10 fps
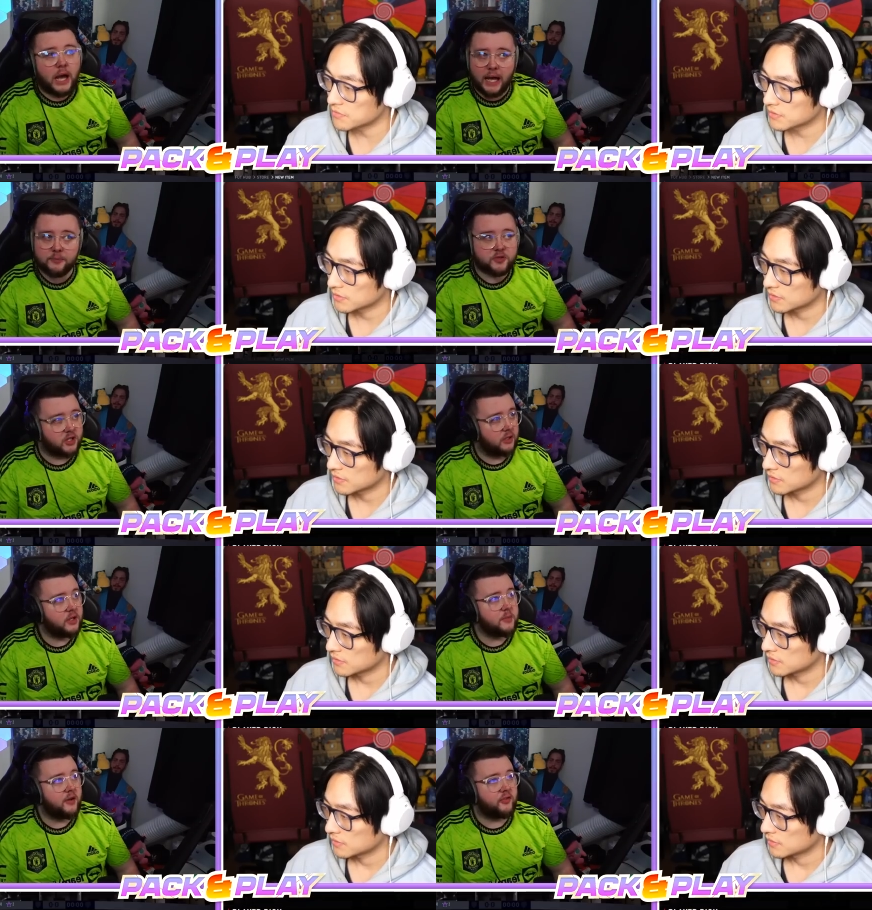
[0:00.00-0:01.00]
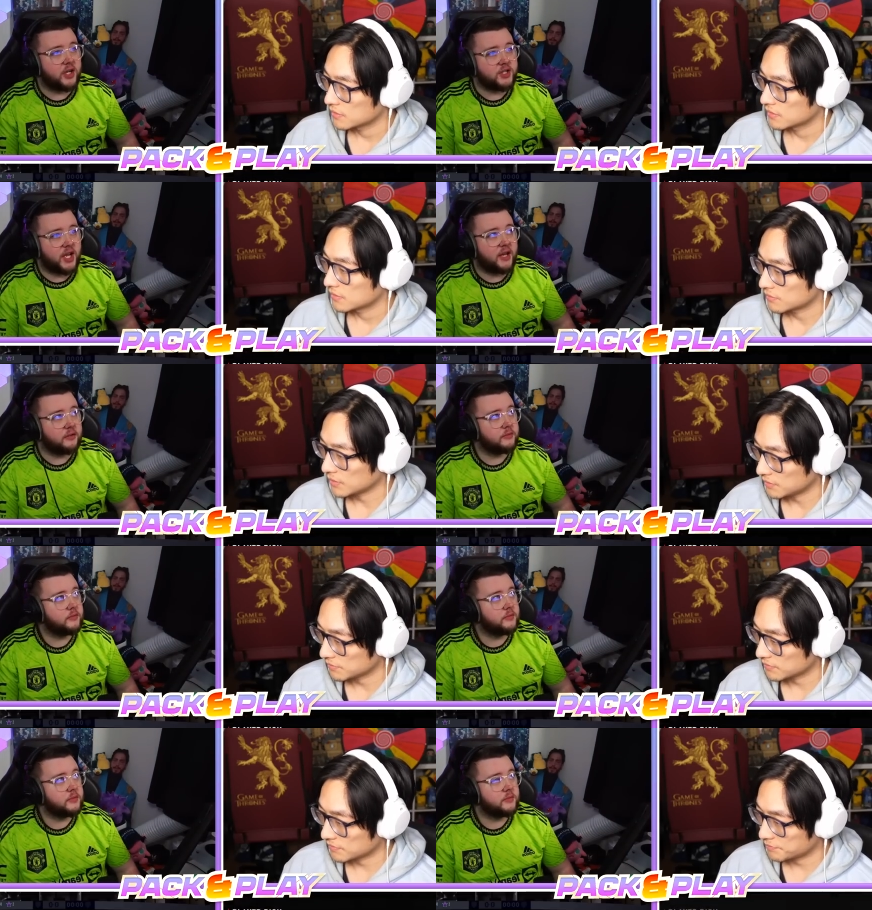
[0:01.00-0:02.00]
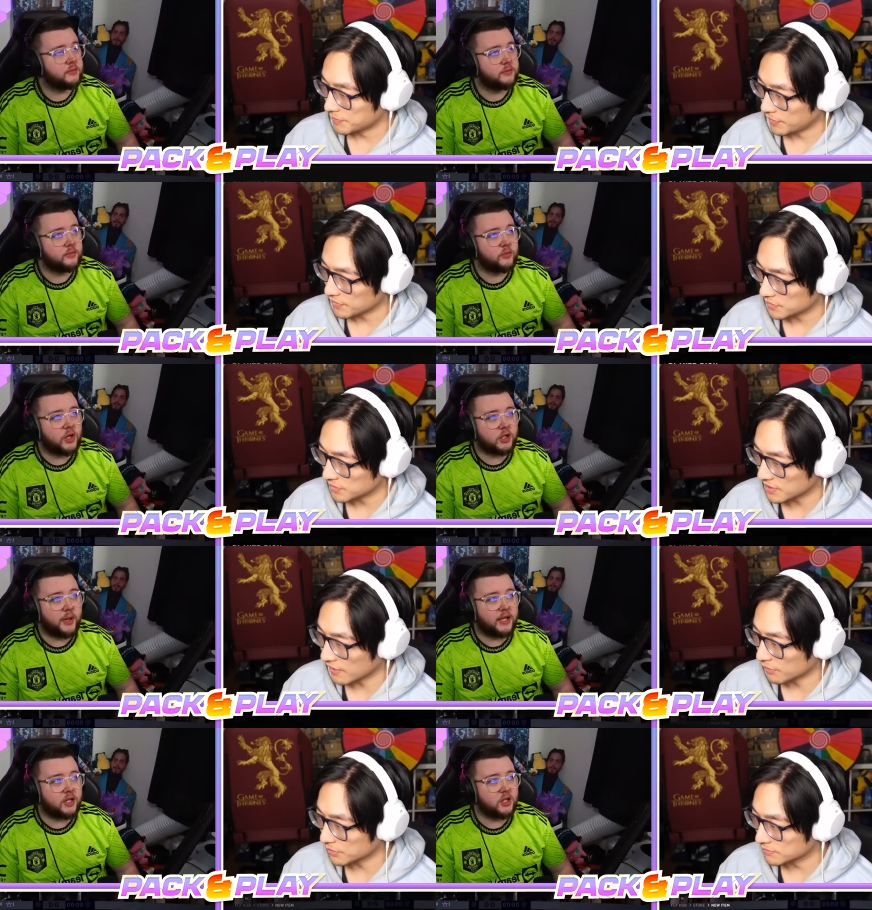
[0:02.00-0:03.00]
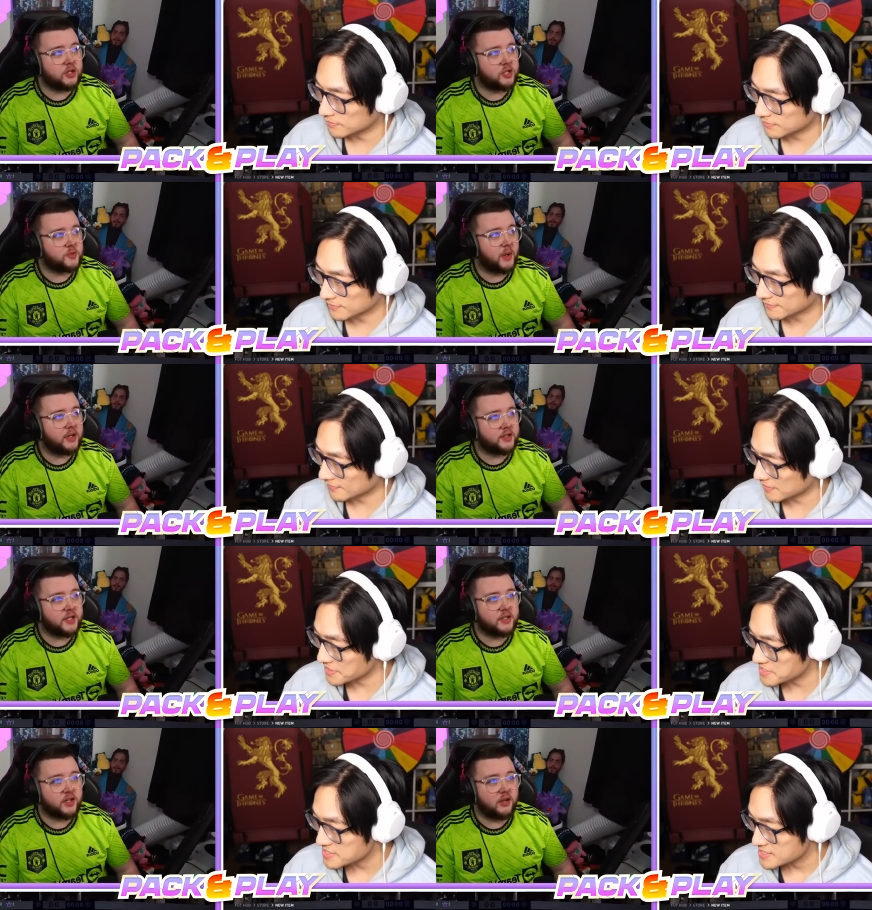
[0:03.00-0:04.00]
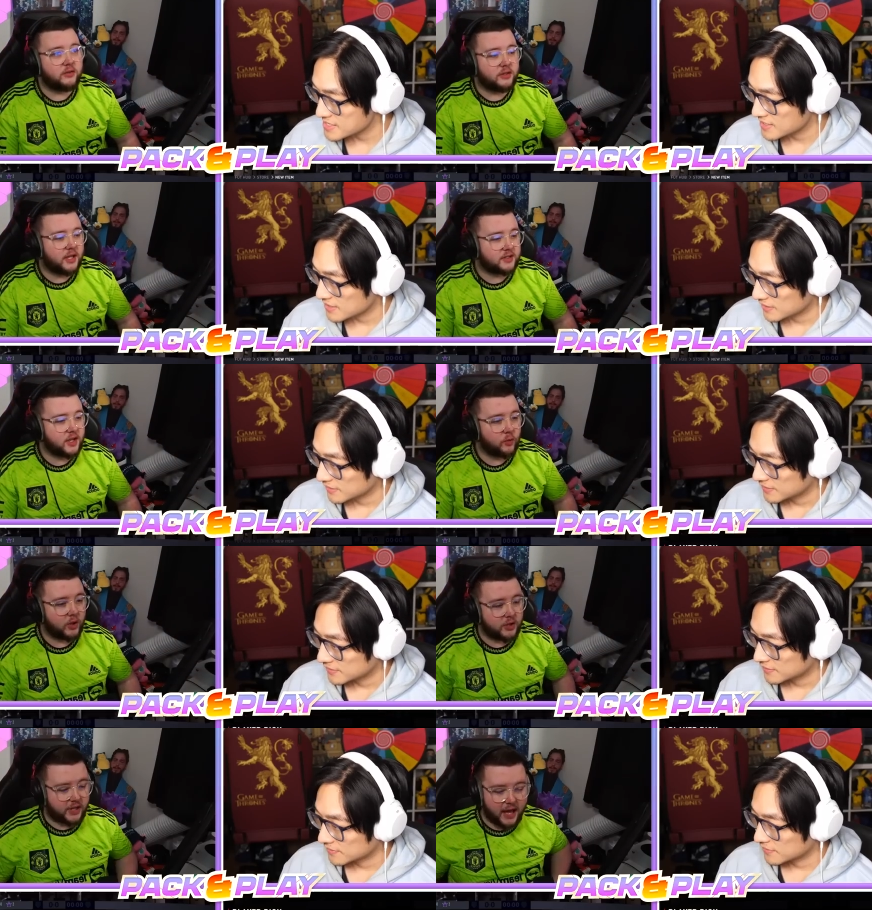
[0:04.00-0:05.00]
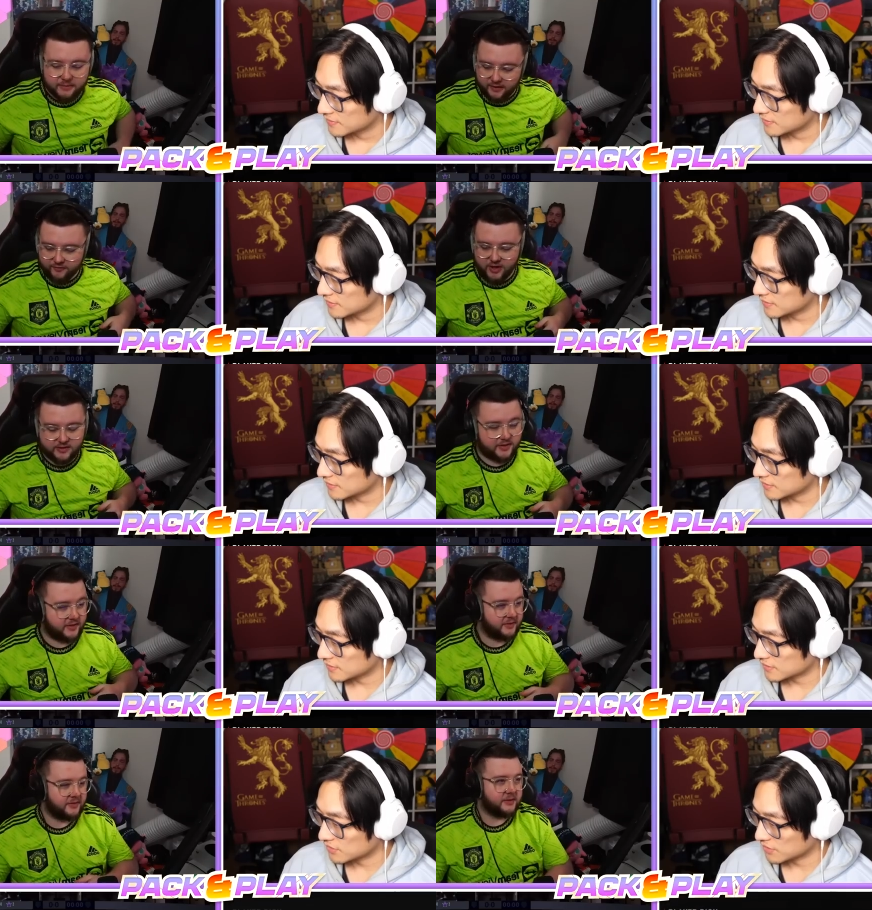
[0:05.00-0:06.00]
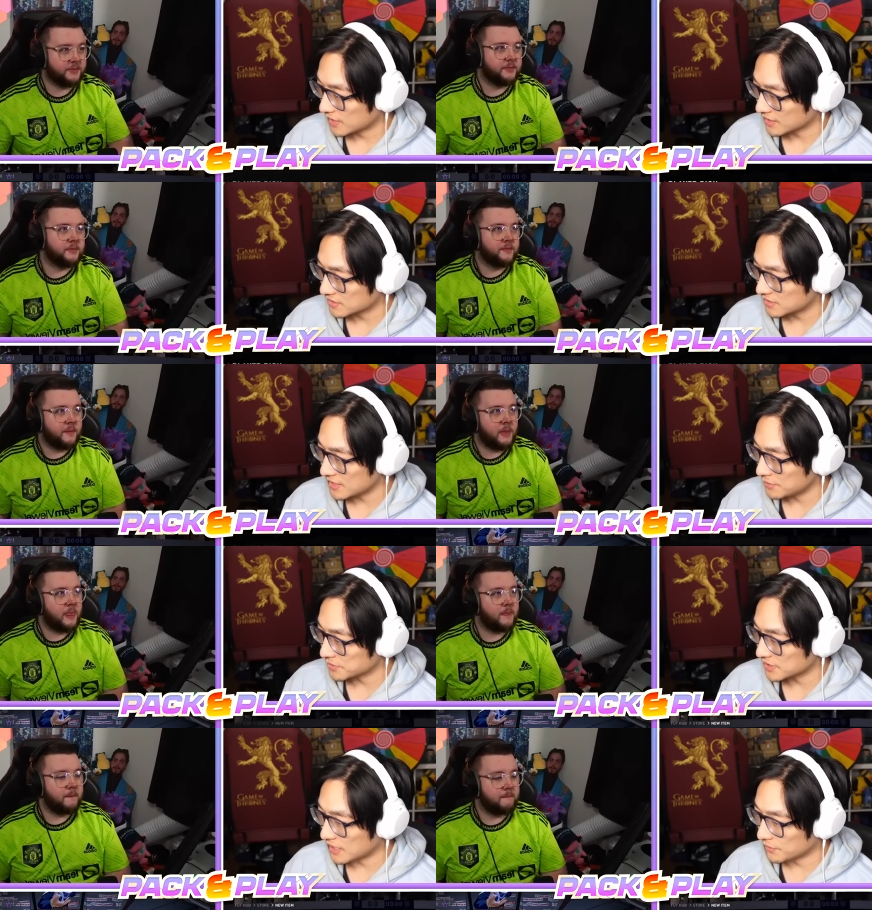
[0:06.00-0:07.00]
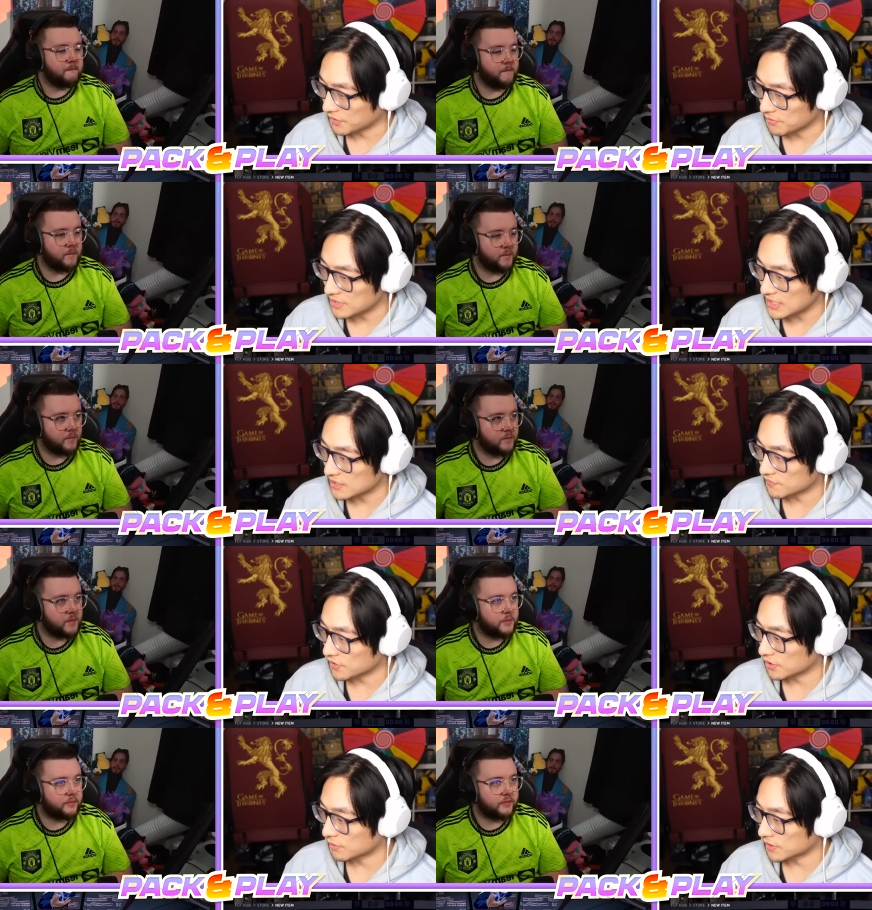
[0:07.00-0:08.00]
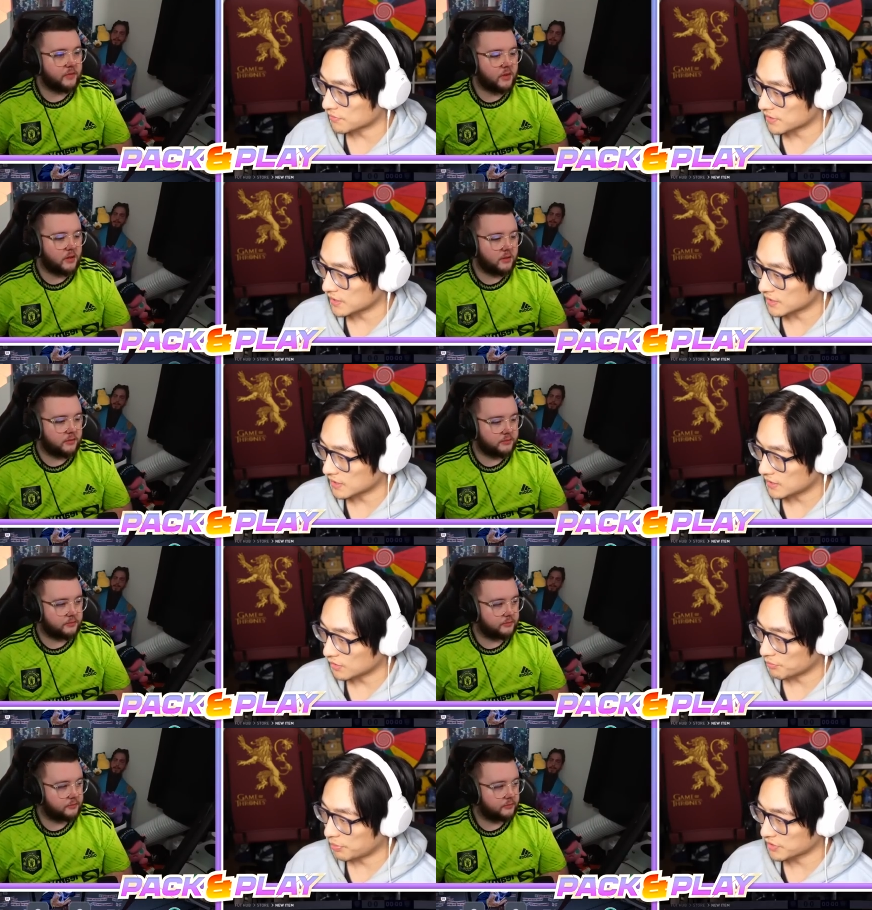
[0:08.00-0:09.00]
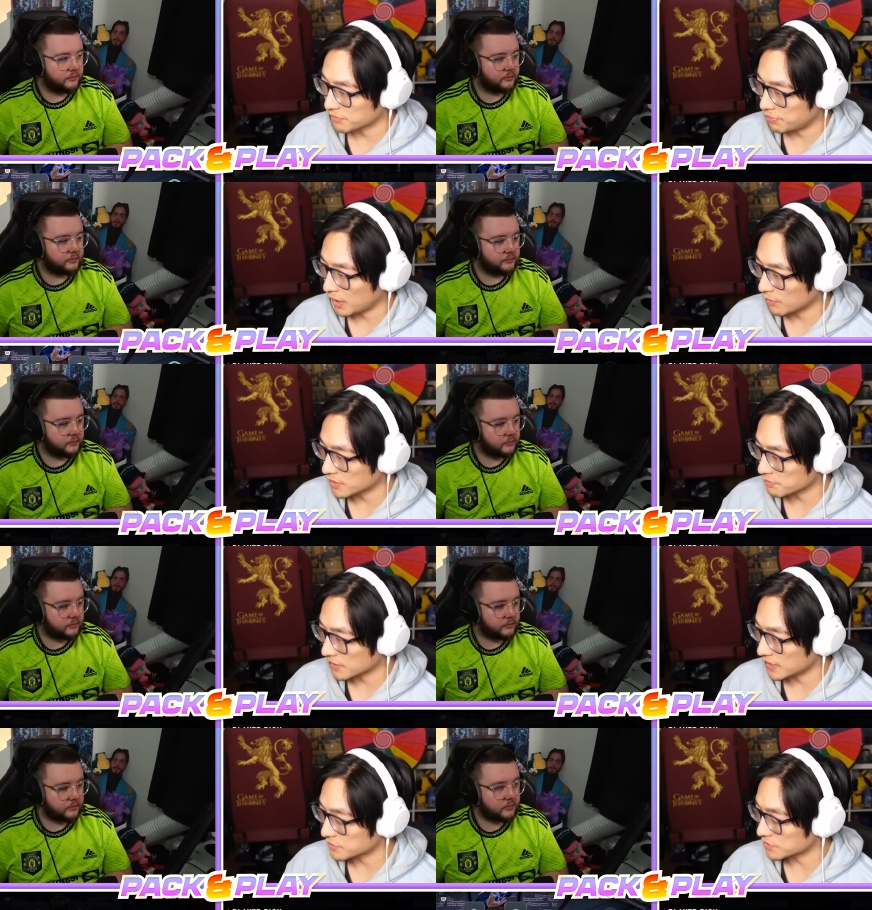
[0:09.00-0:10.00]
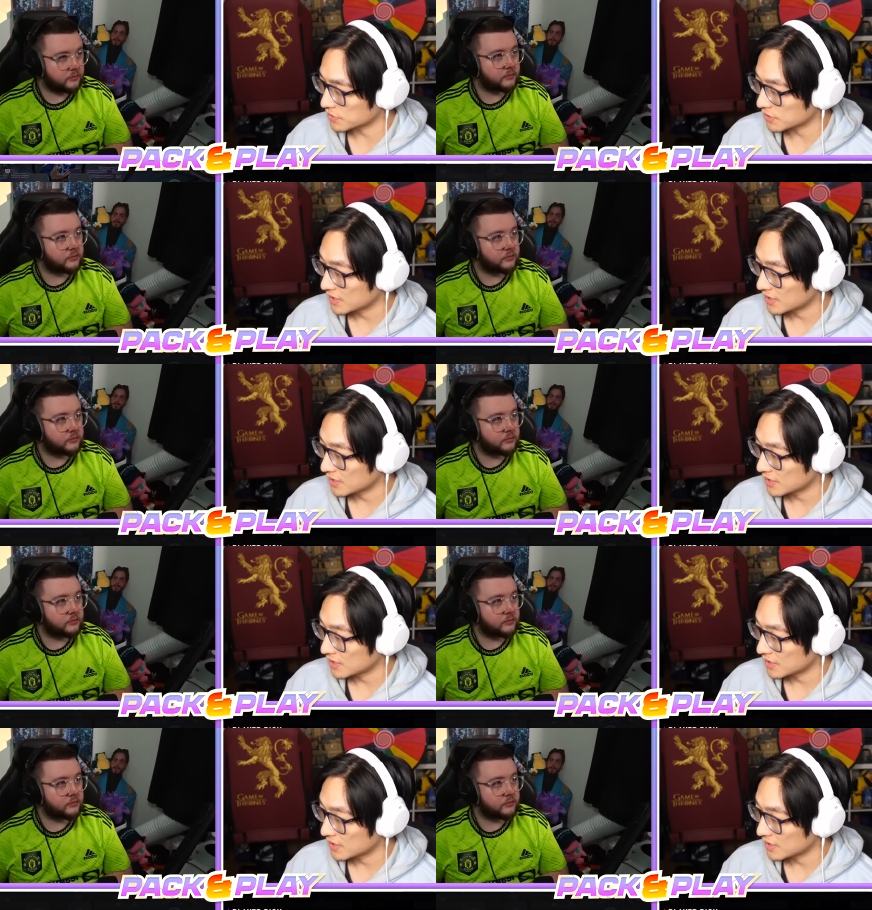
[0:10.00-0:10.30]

Speaker 1: Absolutely, my friend. Yeah. Well, We've got to make it nice and spicy, so let us know what you get, my friend. I've
Speaker 2: got Casteels in that one. I don't need another goalie, really. I've got a bunch of Polish players, which is good.